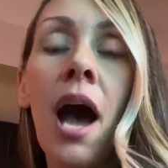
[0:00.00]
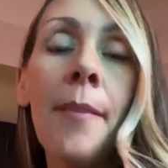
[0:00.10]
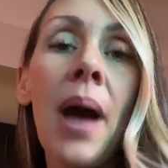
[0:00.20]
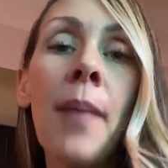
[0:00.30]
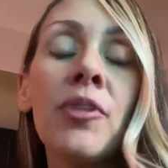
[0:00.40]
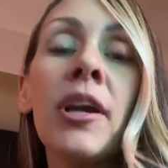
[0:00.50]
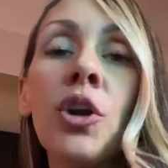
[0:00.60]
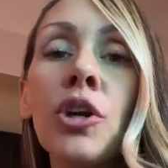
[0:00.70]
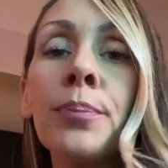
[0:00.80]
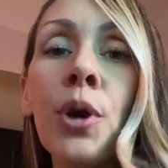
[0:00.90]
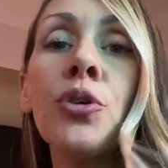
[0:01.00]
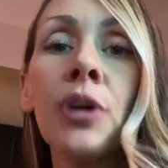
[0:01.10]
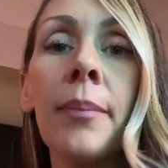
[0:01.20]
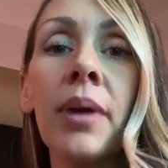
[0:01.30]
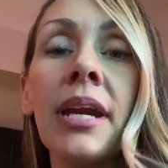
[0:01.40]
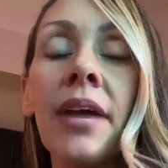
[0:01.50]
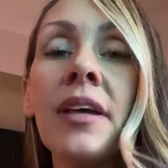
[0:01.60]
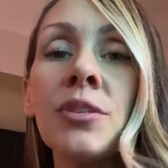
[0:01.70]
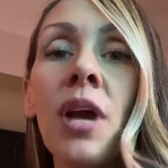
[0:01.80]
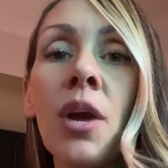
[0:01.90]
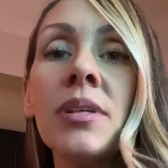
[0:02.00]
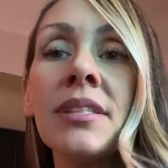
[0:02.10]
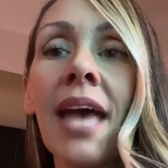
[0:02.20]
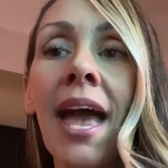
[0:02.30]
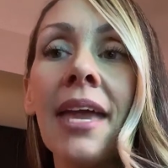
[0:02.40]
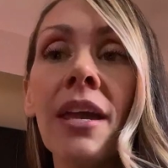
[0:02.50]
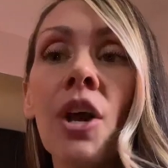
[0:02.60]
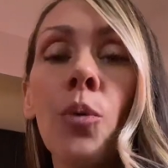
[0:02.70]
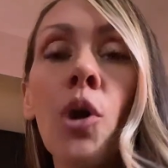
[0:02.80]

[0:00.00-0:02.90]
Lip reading: I'm running on a program right now. That's what I always say.